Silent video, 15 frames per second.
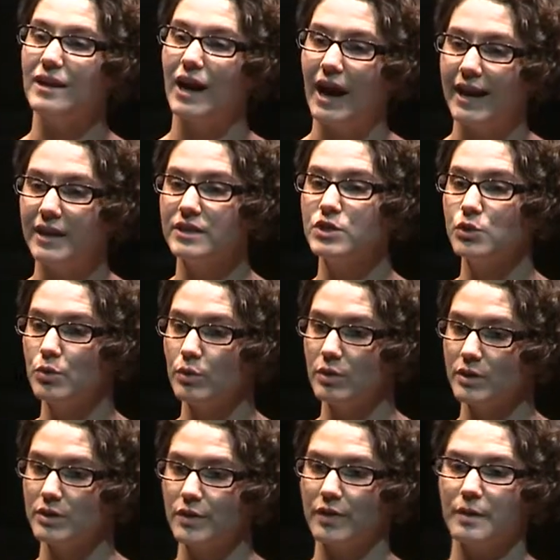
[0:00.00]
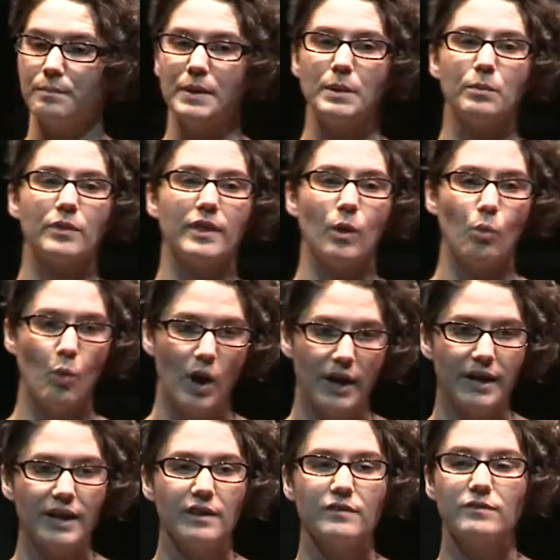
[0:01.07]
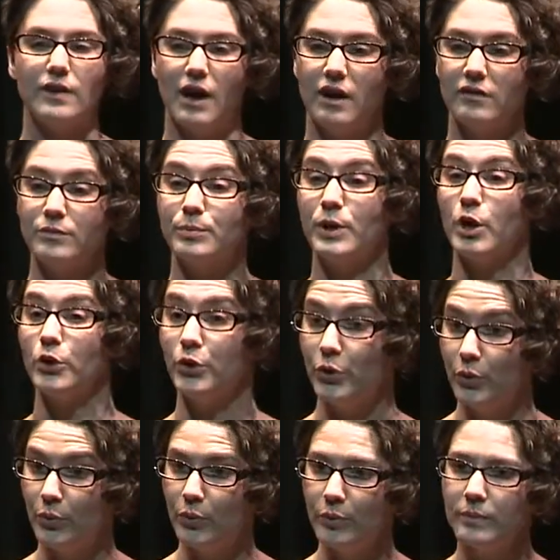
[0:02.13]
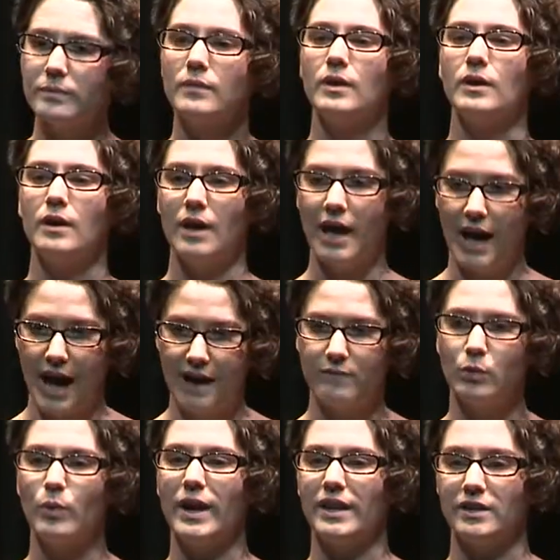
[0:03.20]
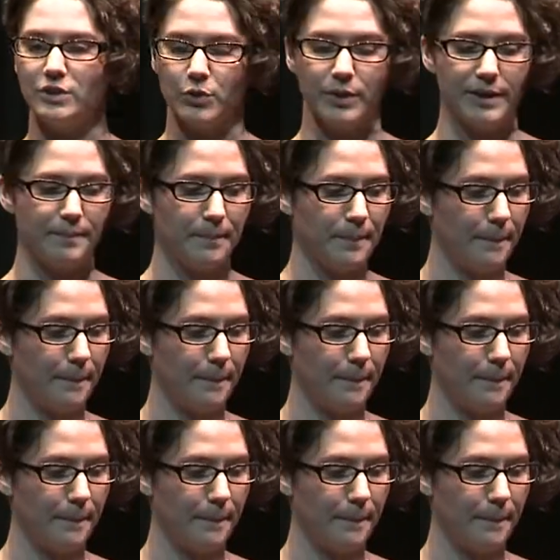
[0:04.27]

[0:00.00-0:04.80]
guided tour so that people that want to get involved but are new have a way to do it.